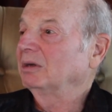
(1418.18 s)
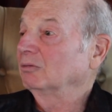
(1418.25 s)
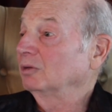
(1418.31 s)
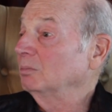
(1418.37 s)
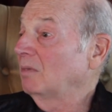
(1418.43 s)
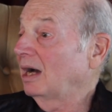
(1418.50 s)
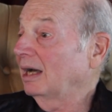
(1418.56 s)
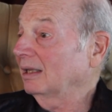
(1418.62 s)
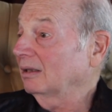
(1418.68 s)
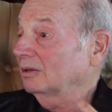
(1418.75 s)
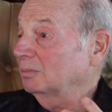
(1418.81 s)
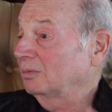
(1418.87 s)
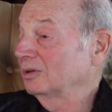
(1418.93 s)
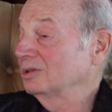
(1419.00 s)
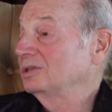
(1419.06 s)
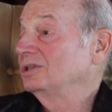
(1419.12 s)
be a
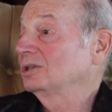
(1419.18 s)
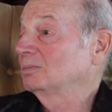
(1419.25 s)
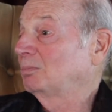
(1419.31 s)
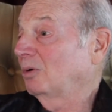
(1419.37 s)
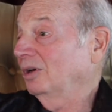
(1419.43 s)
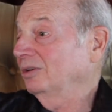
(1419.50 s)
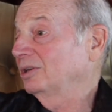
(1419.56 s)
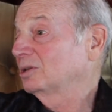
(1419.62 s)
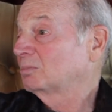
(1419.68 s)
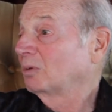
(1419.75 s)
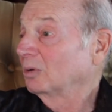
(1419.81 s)
remodeler, person just bought this